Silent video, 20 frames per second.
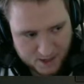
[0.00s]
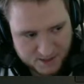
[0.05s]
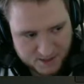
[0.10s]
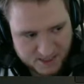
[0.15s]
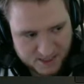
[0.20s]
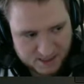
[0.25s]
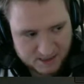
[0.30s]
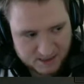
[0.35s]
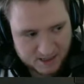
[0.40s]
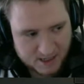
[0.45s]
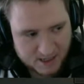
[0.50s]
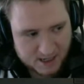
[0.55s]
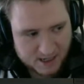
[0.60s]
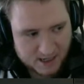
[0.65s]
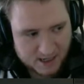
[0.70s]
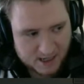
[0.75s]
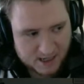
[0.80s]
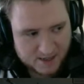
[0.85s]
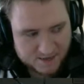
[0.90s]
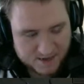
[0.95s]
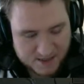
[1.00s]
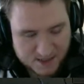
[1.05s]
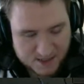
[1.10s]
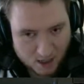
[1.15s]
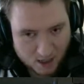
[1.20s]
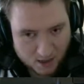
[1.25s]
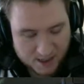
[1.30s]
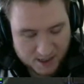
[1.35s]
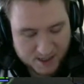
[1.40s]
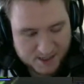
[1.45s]
their
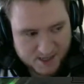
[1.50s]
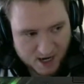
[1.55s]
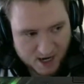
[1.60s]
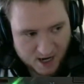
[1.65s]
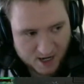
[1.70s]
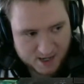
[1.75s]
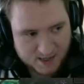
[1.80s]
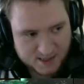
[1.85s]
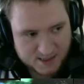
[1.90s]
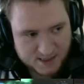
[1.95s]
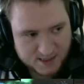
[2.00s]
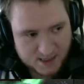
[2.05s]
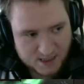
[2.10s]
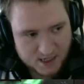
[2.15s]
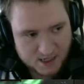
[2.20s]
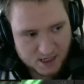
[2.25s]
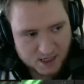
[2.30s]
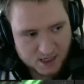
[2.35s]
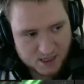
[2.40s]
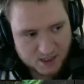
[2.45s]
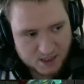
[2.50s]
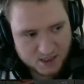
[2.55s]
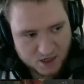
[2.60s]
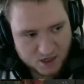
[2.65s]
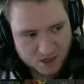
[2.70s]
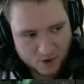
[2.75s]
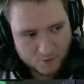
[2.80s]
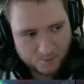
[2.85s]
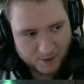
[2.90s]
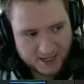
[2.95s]
target dies. So
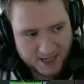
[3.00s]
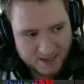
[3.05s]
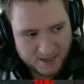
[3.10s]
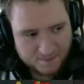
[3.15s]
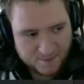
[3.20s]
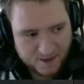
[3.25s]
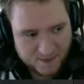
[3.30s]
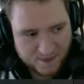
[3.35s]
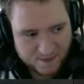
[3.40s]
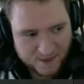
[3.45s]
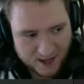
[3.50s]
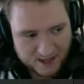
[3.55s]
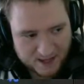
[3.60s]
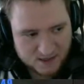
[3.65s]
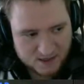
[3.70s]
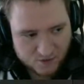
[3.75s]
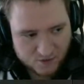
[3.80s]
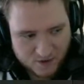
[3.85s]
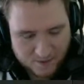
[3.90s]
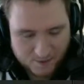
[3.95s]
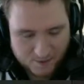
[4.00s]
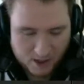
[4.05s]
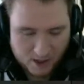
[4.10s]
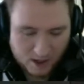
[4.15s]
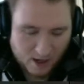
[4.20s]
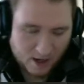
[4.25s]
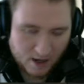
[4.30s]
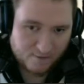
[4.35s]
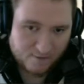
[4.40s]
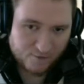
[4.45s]
by keeping that creep
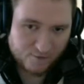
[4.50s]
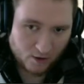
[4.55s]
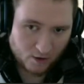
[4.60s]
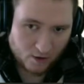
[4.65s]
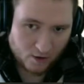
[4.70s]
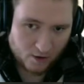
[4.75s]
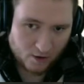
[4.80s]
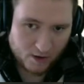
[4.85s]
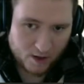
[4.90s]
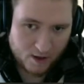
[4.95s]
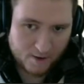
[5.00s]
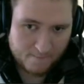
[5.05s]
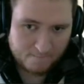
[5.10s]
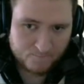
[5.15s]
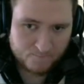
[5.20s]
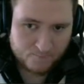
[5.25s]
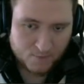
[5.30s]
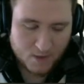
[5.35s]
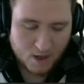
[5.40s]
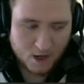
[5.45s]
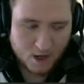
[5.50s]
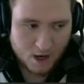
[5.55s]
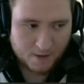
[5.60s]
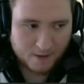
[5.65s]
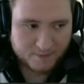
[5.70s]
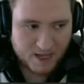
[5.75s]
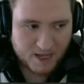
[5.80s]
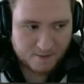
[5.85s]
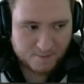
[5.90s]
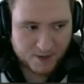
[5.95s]
alive longer, I'm
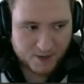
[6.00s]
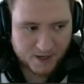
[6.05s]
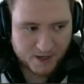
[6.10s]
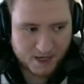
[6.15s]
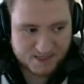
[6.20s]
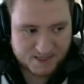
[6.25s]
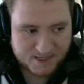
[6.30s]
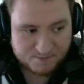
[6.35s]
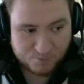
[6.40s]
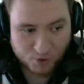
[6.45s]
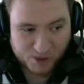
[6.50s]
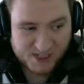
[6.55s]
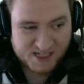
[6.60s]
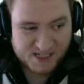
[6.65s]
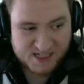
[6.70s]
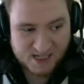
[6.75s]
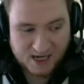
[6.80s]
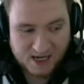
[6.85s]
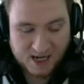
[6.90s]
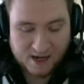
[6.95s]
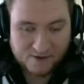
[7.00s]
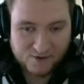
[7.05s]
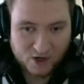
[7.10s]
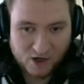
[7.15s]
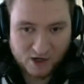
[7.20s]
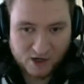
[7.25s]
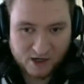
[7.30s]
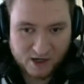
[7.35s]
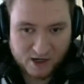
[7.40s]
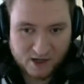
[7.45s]
keeping his buddies alive
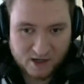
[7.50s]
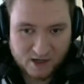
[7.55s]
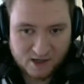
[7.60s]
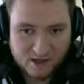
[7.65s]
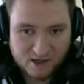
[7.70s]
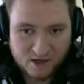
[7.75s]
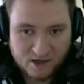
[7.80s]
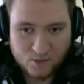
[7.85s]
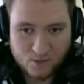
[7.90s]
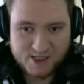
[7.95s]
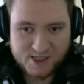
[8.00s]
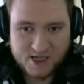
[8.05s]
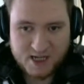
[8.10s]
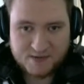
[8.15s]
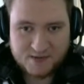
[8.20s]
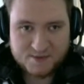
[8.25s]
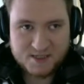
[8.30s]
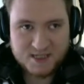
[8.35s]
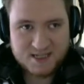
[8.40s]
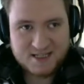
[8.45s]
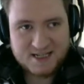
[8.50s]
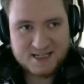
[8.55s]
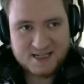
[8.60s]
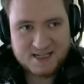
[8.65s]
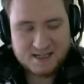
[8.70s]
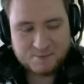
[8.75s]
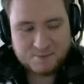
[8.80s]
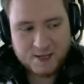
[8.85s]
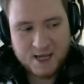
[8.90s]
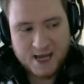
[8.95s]
longer, which keeps the
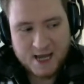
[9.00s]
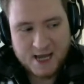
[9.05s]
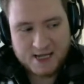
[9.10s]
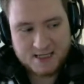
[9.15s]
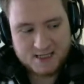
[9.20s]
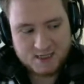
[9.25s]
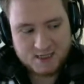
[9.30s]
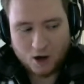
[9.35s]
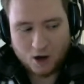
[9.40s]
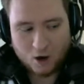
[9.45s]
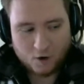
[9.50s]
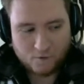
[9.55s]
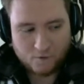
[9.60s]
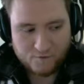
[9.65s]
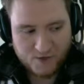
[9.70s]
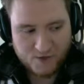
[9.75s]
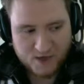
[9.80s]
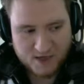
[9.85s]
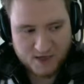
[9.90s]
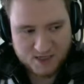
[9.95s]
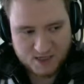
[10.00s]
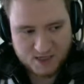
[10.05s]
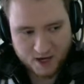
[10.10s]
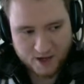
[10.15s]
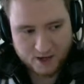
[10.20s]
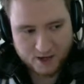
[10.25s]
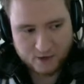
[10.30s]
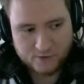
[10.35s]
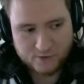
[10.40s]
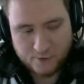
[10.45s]
DPS of the
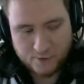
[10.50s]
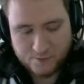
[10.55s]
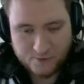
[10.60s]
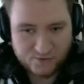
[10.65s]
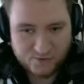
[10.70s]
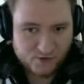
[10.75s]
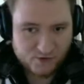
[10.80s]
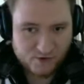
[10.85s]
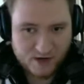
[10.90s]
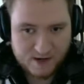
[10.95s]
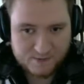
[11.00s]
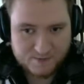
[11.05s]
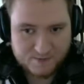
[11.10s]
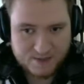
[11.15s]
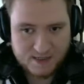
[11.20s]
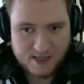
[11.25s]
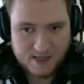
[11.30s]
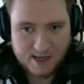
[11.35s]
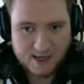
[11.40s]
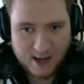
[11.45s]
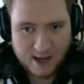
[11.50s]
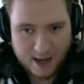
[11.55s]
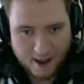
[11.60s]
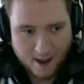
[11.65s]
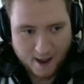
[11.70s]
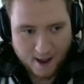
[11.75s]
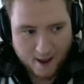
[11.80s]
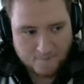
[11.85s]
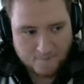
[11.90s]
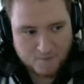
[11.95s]
entire group of creeps
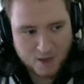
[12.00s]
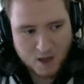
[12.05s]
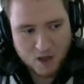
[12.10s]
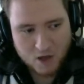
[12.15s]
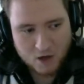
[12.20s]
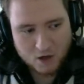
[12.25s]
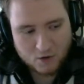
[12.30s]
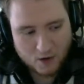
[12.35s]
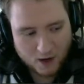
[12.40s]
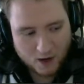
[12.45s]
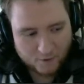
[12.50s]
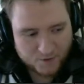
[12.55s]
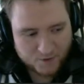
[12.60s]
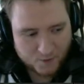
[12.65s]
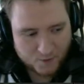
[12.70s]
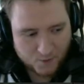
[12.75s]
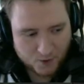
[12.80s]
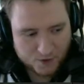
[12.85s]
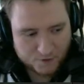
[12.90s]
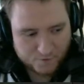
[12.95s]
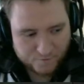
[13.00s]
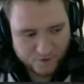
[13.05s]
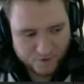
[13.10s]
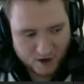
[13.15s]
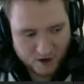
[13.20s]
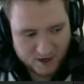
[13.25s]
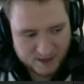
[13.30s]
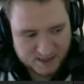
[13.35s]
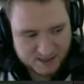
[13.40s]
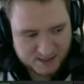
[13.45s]
higher. Quite often what you'll
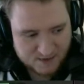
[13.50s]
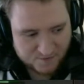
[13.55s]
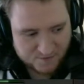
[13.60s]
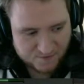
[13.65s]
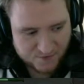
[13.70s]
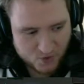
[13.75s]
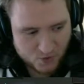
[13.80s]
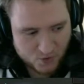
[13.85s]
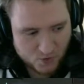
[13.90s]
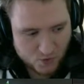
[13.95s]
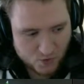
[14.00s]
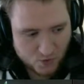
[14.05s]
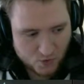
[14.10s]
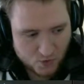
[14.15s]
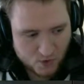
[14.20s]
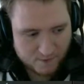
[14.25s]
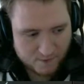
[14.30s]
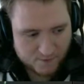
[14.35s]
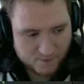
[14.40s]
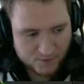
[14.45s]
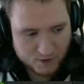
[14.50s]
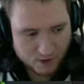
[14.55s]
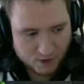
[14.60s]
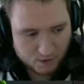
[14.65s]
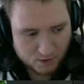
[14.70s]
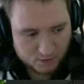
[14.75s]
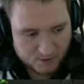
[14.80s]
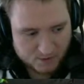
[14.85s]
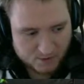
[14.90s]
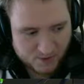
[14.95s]
find is, if you
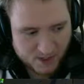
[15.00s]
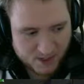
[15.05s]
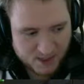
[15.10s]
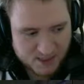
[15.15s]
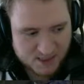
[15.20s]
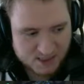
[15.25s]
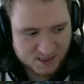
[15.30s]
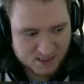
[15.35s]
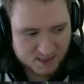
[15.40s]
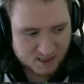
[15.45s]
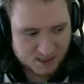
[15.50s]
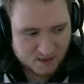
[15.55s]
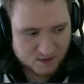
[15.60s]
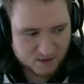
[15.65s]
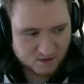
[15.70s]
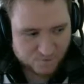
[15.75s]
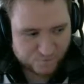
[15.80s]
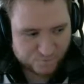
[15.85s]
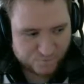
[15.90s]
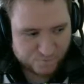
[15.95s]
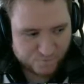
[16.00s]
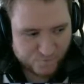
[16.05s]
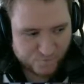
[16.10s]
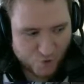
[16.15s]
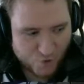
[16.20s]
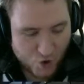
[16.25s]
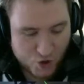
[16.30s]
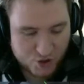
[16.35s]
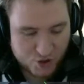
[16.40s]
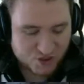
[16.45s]
cold embrace the
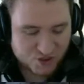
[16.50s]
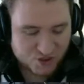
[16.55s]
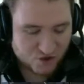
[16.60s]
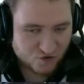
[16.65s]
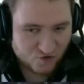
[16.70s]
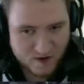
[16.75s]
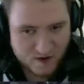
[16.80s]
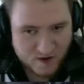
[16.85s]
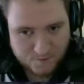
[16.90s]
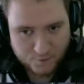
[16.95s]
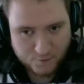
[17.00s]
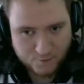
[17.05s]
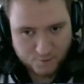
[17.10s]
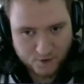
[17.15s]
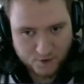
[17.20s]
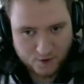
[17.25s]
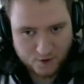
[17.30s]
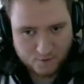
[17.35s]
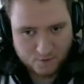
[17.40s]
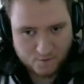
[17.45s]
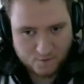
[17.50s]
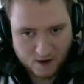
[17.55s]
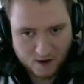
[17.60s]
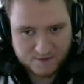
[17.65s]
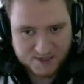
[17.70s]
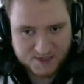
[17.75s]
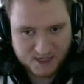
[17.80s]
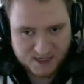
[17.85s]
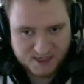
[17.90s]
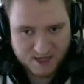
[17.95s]
first creep that arrives
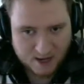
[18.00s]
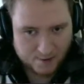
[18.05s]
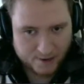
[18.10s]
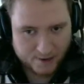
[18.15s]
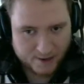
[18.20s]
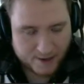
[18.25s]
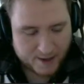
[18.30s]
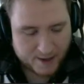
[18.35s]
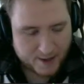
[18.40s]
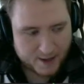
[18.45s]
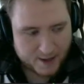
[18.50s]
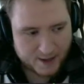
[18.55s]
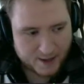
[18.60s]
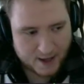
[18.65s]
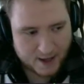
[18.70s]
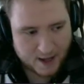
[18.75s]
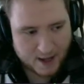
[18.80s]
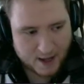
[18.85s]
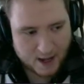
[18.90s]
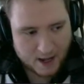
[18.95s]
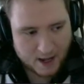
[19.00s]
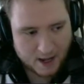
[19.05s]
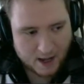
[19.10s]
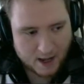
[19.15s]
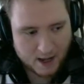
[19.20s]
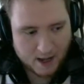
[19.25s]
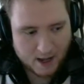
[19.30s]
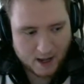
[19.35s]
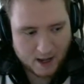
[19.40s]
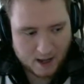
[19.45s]
at a tower,
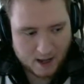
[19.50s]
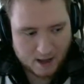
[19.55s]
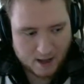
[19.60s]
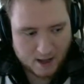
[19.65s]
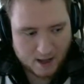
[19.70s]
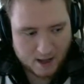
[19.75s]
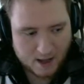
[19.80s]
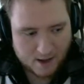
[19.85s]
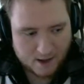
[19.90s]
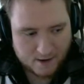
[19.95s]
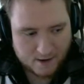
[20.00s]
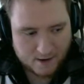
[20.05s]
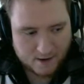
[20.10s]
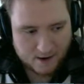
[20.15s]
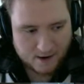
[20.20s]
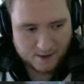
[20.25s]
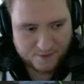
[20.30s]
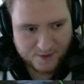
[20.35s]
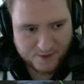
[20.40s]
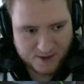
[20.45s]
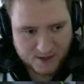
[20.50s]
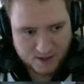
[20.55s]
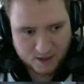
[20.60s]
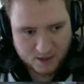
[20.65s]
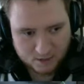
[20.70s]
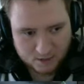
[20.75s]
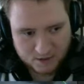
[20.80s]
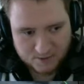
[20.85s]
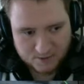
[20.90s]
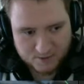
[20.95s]
and then you
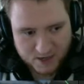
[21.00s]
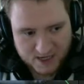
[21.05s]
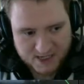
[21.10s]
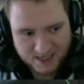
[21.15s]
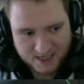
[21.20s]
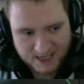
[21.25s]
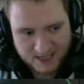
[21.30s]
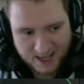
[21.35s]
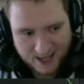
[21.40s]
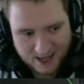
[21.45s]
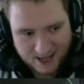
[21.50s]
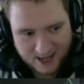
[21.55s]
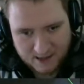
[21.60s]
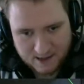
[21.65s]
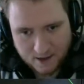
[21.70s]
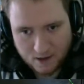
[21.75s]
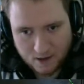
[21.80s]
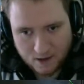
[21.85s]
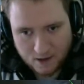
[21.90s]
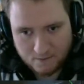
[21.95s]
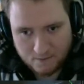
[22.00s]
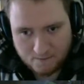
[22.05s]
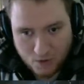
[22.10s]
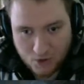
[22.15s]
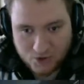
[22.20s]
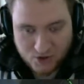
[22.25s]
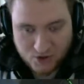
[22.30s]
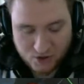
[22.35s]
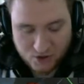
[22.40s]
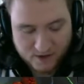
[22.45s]
cold embrace again, most
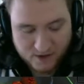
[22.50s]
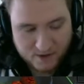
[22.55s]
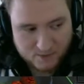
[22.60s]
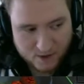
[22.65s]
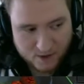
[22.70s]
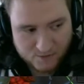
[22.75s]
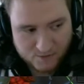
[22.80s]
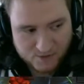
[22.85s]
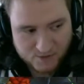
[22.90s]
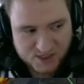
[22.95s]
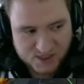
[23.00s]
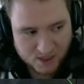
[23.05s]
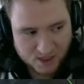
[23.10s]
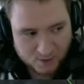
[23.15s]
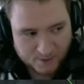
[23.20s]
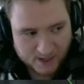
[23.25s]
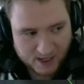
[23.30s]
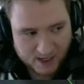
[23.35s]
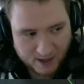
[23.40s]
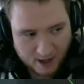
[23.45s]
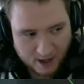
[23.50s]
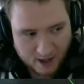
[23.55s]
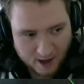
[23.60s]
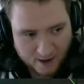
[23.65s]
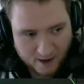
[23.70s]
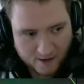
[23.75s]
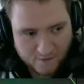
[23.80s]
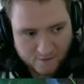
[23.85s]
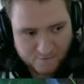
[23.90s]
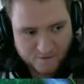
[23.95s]
of your creep wave will still be alive